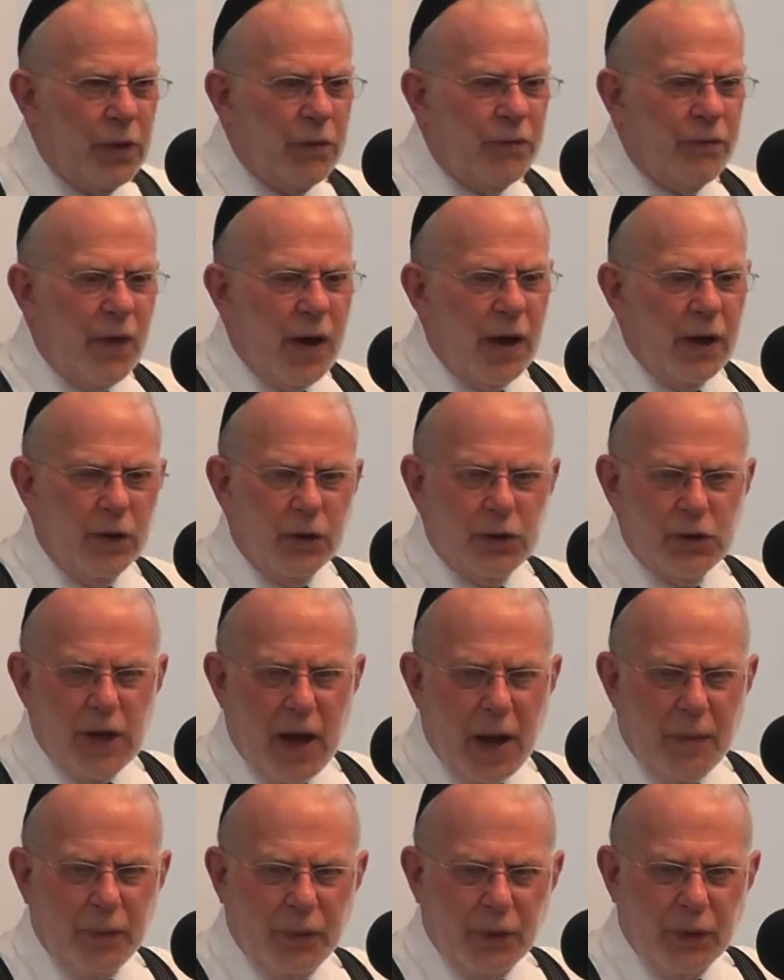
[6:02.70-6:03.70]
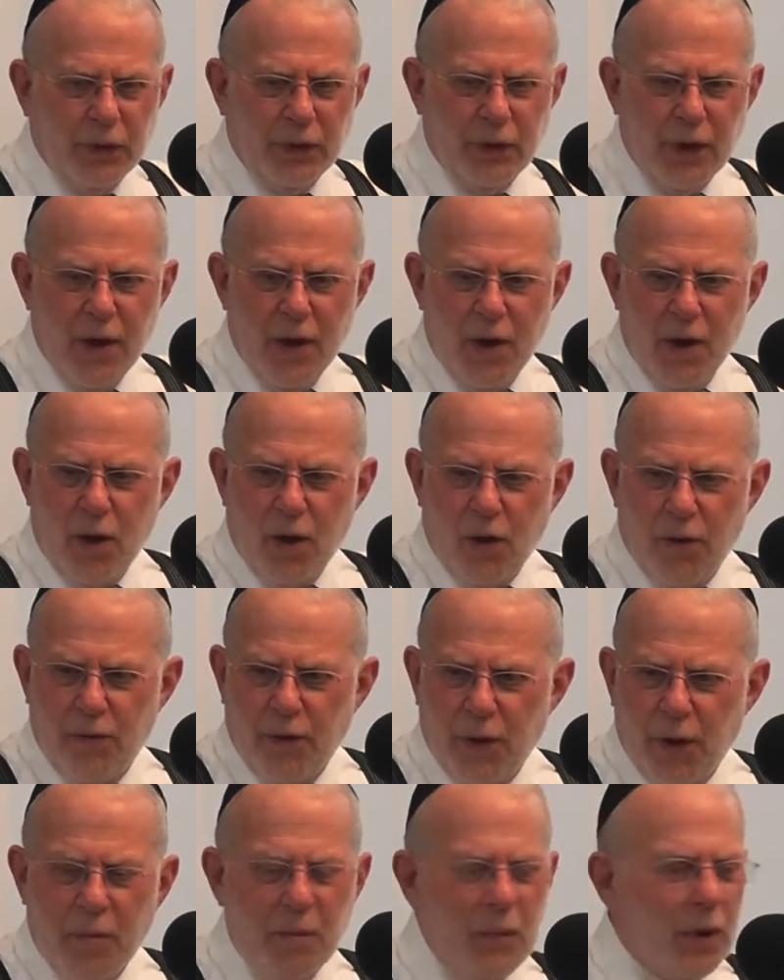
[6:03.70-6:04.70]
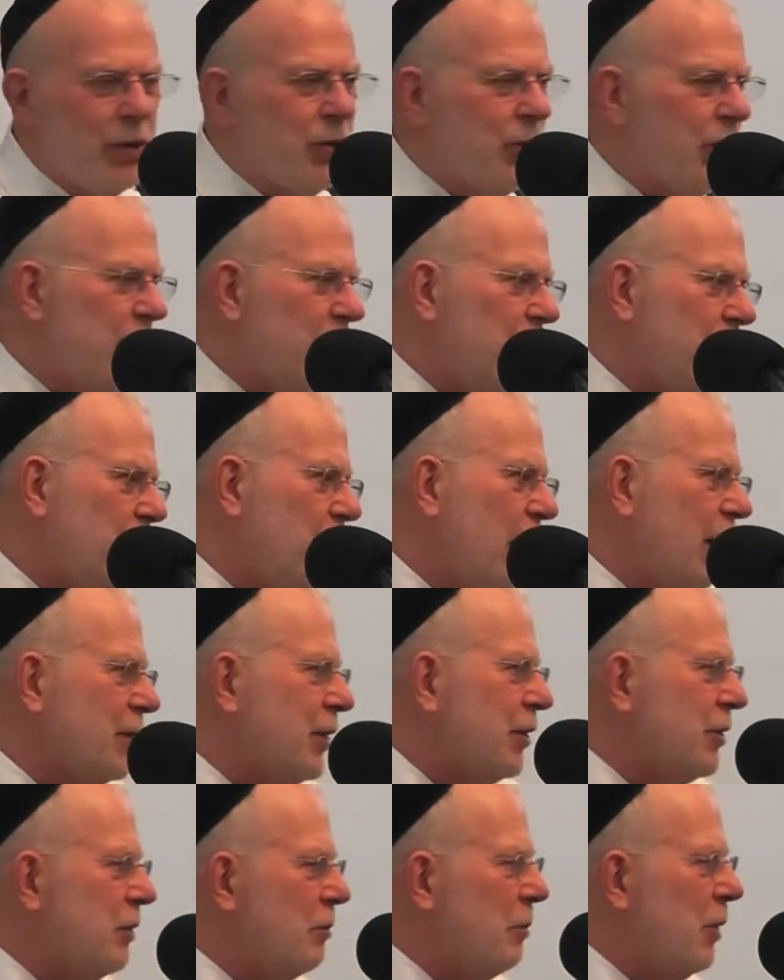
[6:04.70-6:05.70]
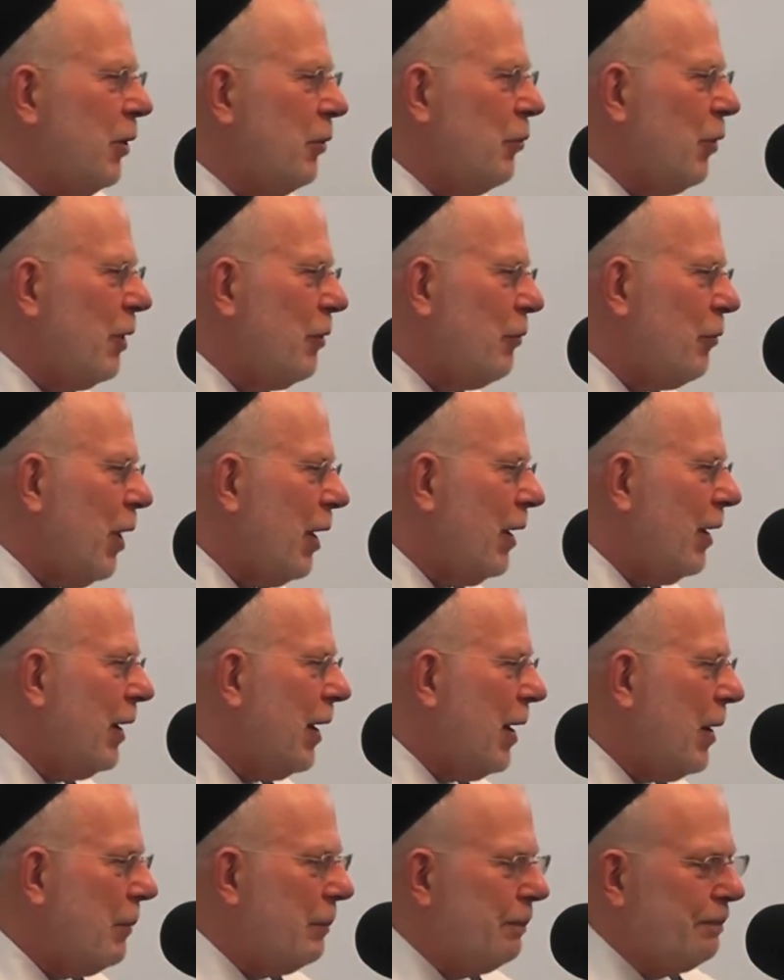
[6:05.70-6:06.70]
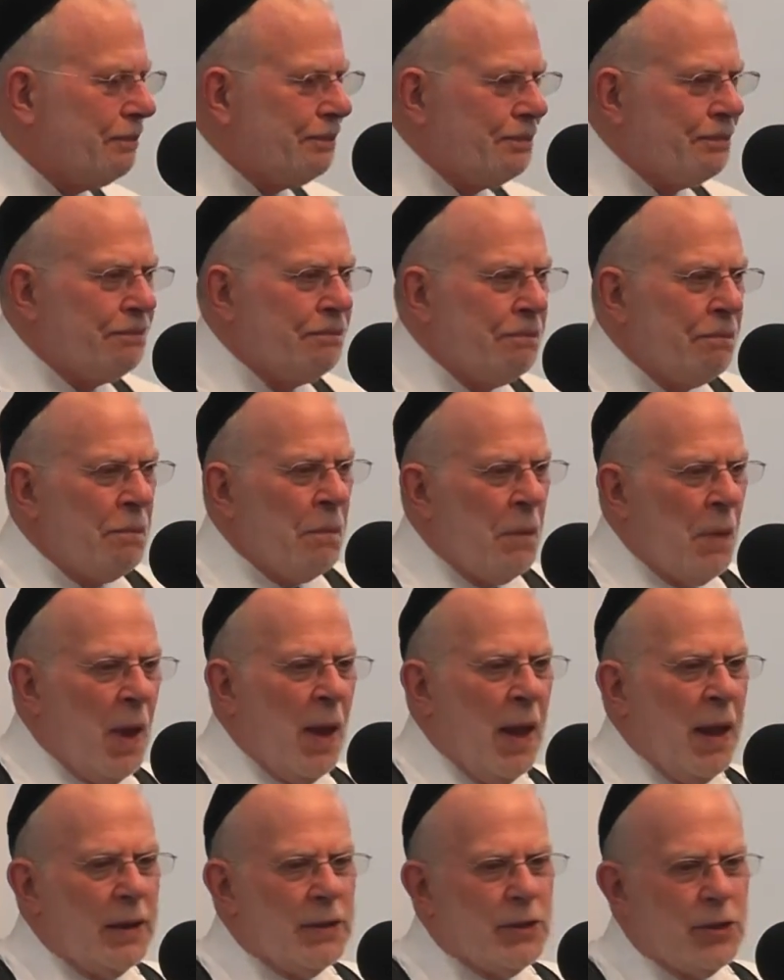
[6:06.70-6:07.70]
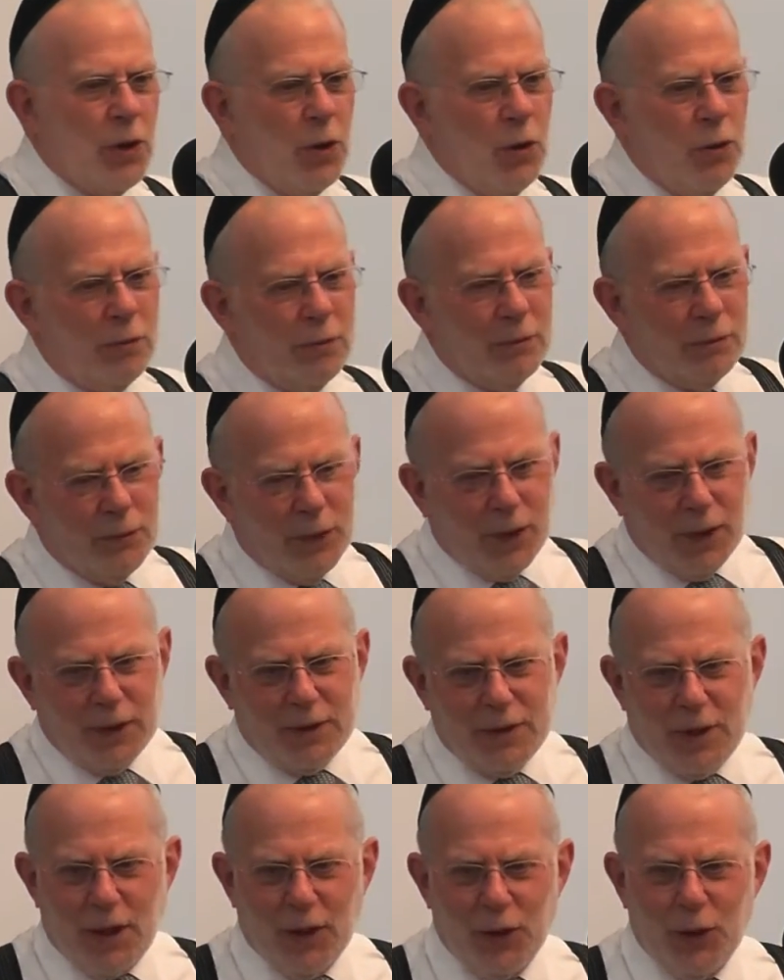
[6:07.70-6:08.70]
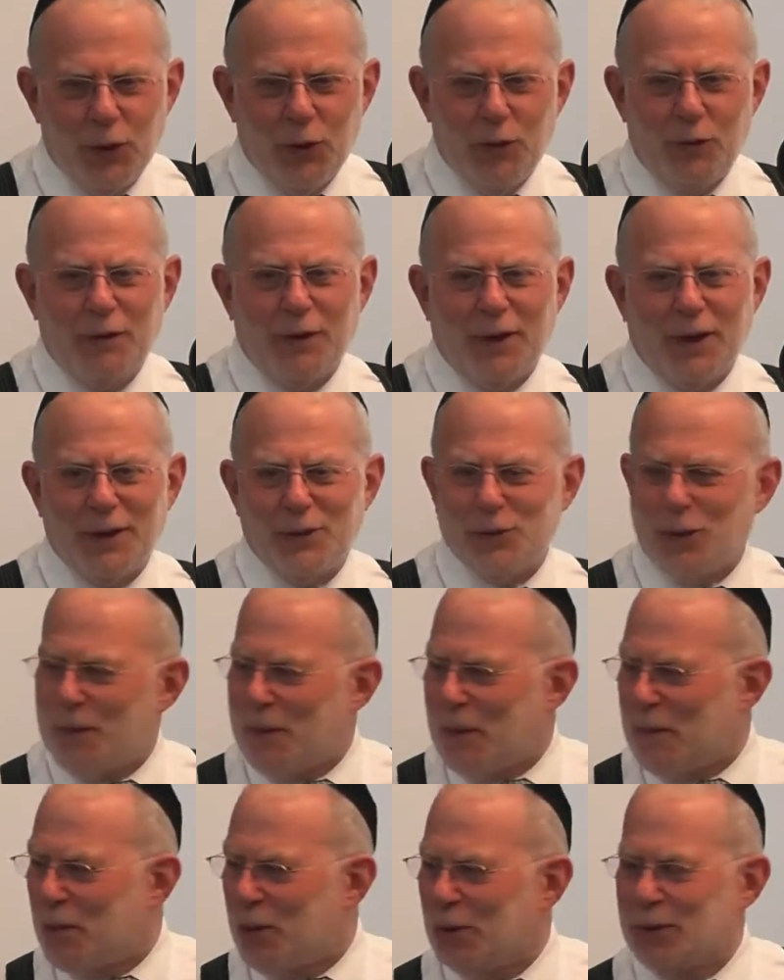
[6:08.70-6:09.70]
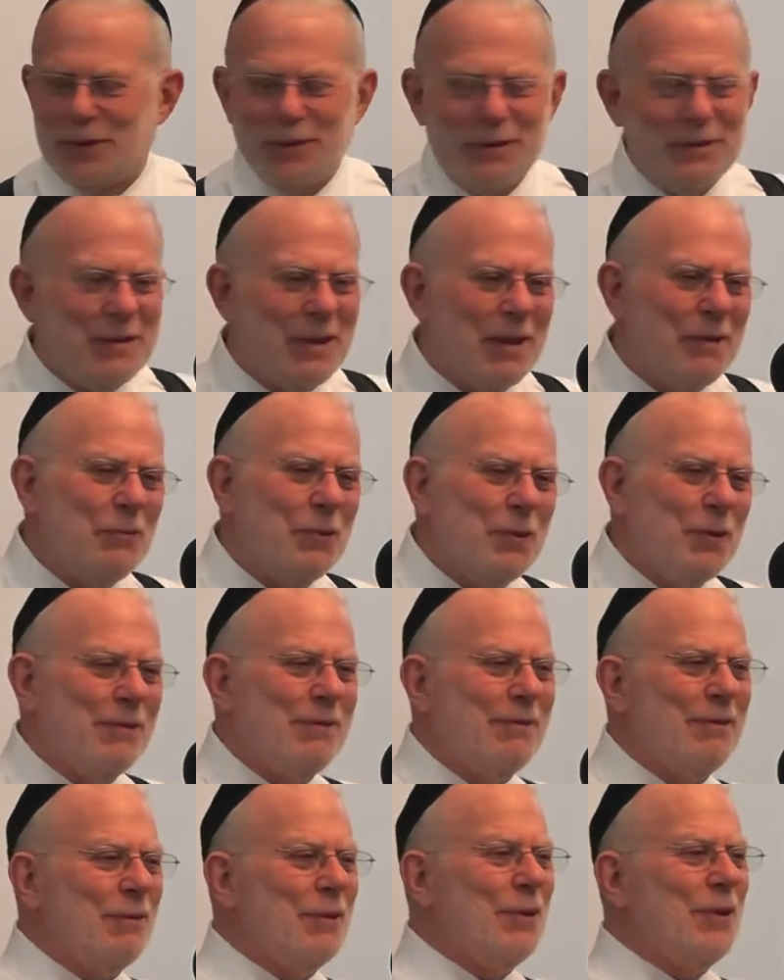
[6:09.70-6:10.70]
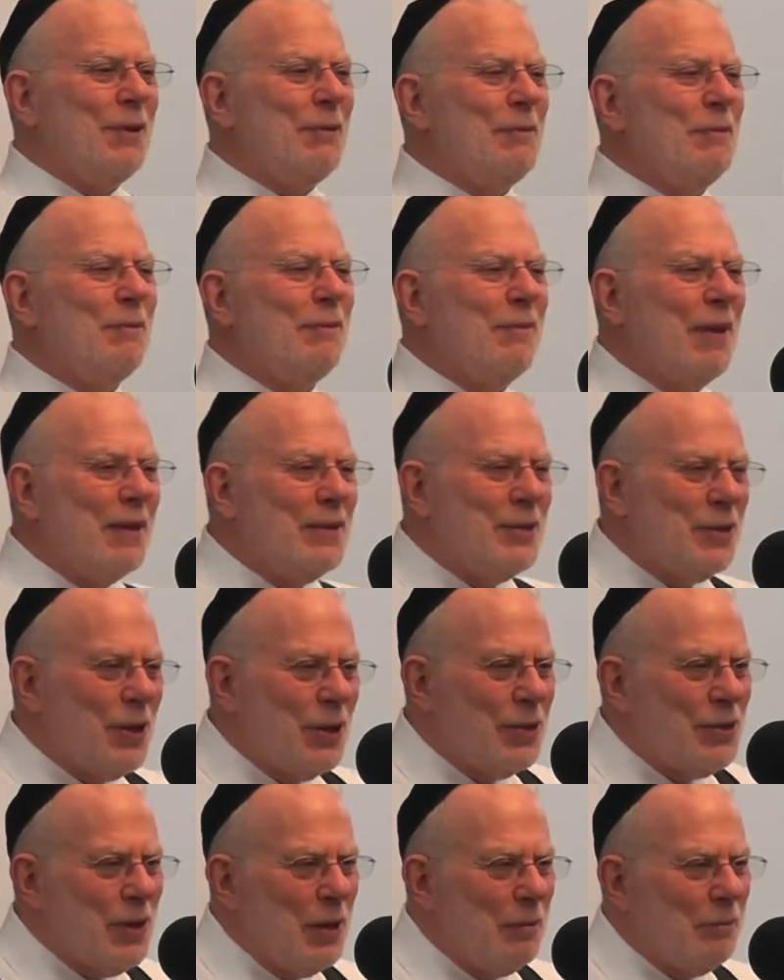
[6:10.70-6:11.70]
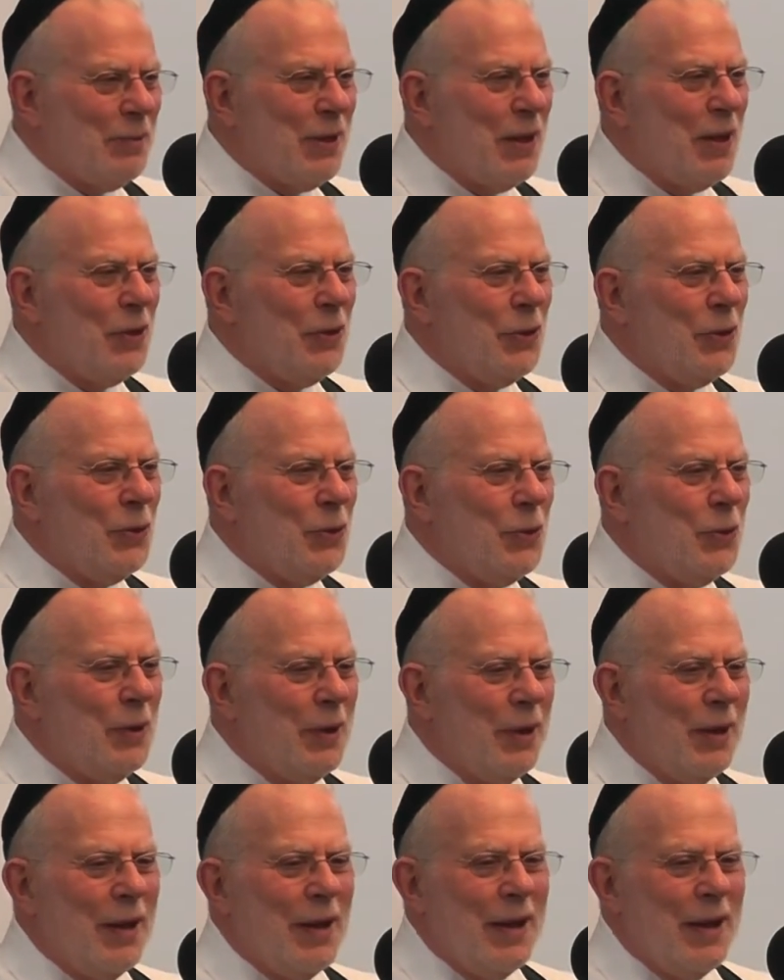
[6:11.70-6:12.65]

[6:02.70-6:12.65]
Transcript: The final chapters are very much in the process of being written right now. So we're going to tell you, as Rabbi Kosin said, we'll, we'll, as an Hashem, tell you